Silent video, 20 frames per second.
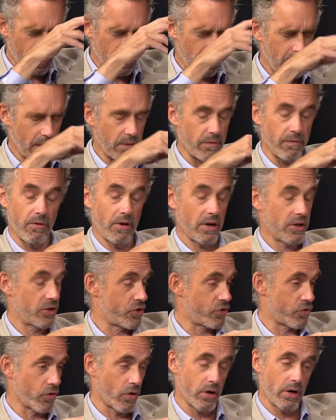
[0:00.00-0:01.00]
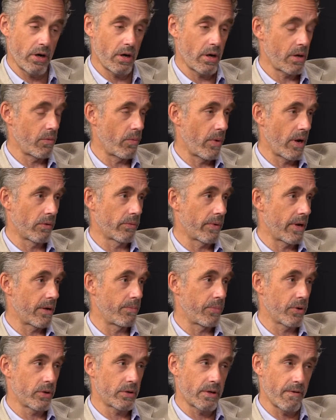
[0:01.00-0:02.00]
he, he extraordinarily
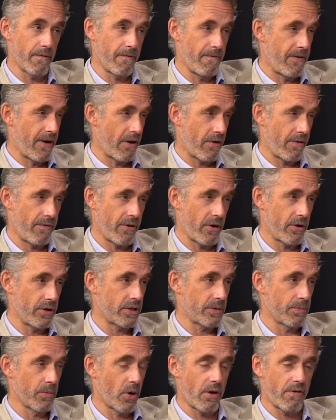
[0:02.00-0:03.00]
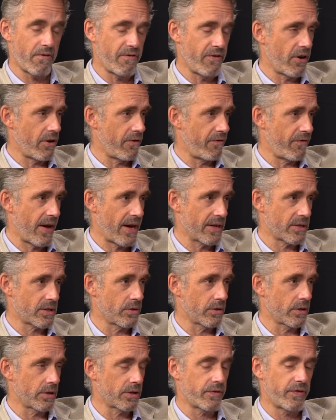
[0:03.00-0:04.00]
well-read person, very, very smart, very
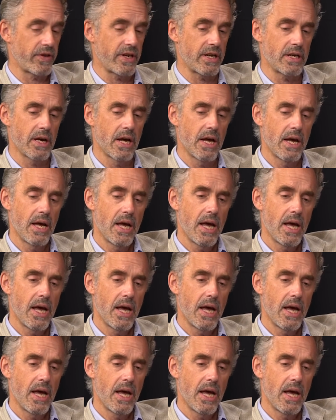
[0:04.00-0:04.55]
fast on his feet.